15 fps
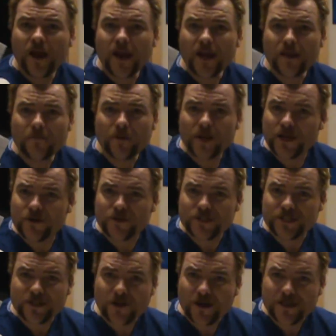Anybody could
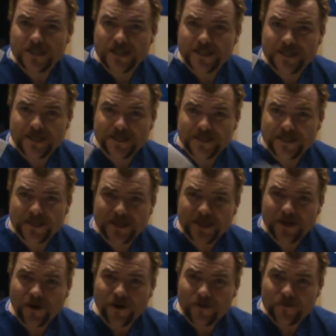just toss these things into the
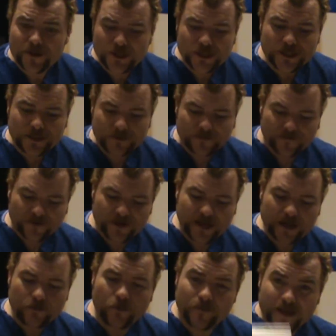garbage and
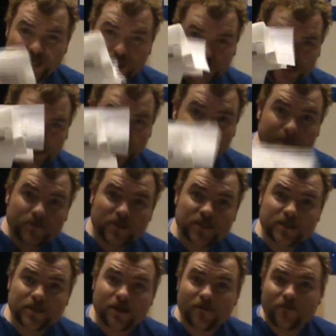forget about patients' names and
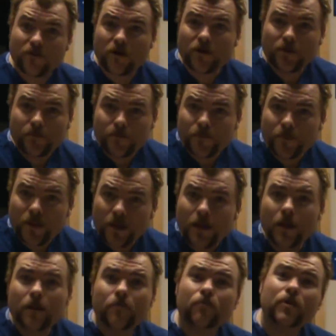stuff on them,
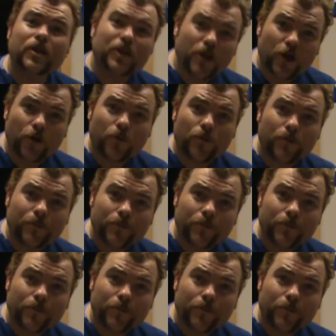but no.